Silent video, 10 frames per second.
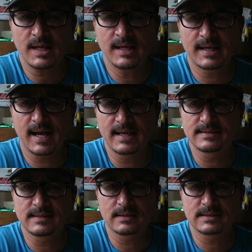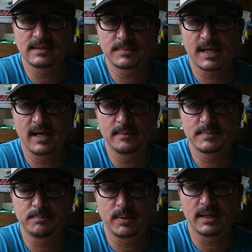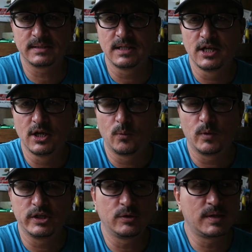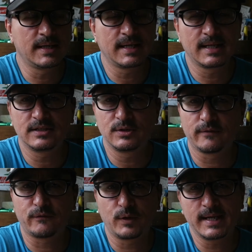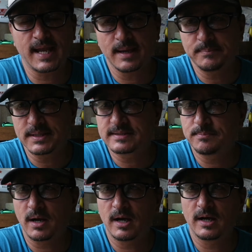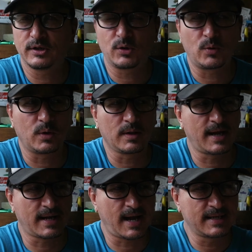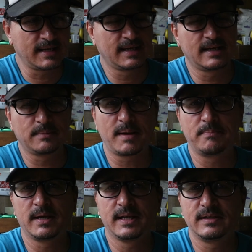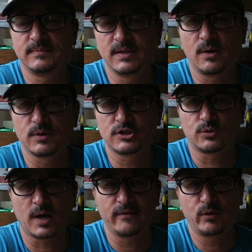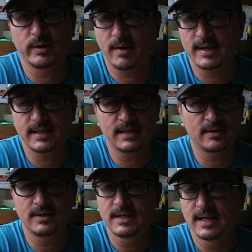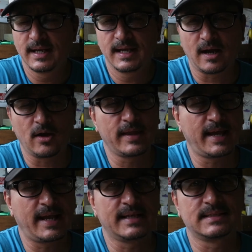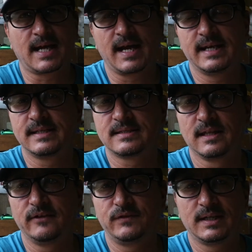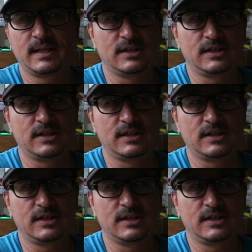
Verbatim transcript: it kind of sucks sometimes, but when you can get into a free camping spot or like I can get into my buddy Noah's driveway right here, all that anxiety is lifted